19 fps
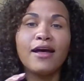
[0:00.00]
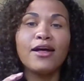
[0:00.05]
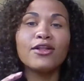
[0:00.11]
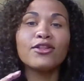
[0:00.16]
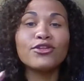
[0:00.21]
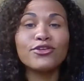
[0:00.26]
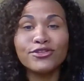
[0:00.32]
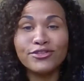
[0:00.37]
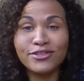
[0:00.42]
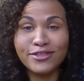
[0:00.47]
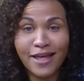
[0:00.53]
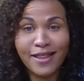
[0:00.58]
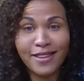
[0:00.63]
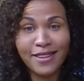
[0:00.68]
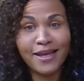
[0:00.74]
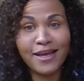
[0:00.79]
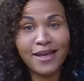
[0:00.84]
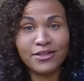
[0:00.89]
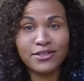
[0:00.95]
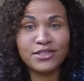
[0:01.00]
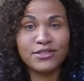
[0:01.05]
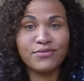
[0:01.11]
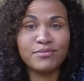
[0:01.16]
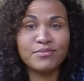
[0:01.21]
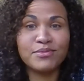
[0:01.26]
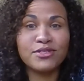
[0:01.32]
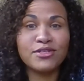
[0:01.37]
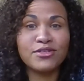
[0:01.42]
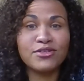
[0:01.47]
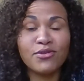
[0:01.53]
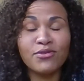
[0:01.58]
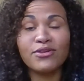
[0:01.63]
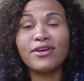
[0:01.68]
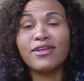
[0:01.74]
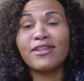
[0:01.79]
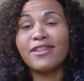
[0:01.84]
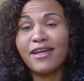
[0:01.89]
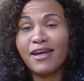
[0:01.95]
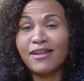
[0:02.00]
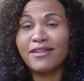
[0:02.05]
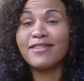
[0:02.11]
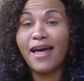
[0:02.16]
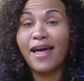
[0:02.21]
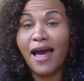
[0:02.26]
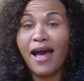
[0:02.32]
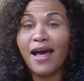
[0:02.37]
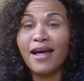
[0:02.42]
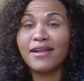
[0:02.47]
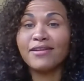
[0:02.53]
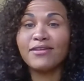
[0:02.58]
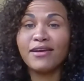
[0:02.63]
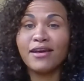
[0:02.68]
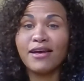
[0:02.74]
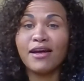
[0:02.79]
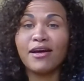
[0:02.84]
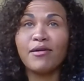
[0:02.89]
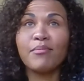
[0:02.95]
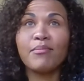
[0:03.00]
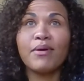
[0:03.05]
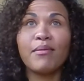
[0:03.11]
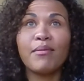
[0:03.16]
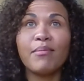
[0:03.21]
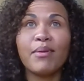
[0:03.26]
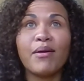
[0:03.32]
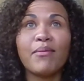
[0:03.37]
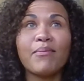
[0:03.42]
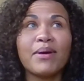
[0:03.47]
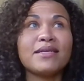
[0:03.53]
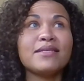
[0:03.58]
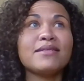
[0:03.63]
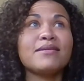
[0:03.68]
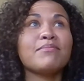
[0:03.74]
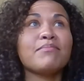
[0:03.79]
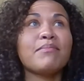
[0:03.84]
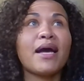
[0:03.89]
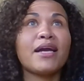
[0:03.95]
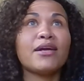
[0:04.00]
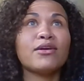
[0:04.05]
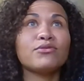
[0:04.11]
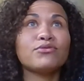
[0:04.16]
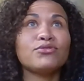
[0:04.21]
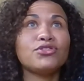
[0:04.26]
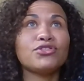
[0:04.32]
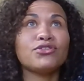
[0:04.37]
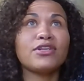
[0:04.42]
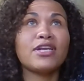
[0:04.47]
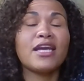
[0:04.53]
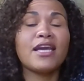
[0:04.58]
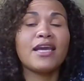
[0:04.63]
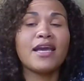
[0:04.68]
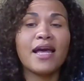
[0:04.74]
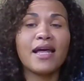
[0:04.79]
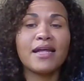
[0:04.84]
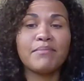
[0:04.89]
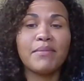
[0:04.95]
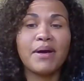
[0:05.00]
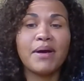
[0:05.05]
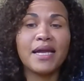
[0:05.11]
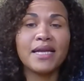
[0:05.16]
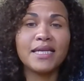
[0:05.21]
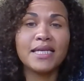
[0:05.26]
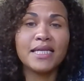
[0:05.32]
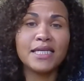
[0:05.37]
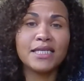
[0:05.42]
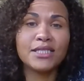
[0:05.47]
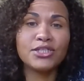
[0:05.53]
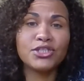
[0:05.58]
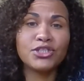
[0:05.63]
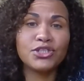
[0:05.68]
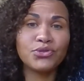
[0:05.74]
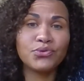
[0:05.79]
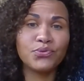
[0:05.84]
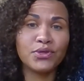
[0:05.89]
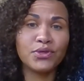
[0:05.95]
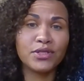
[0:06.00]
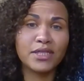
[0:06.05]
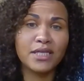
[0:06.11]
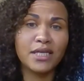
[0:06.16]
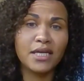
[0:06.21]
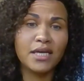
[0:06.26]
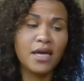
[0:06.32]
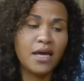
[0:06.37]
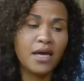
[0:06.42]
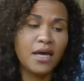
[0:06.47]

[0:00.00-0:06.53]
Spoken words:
learned nothing else from Sedona than that, about my own journey and my need to really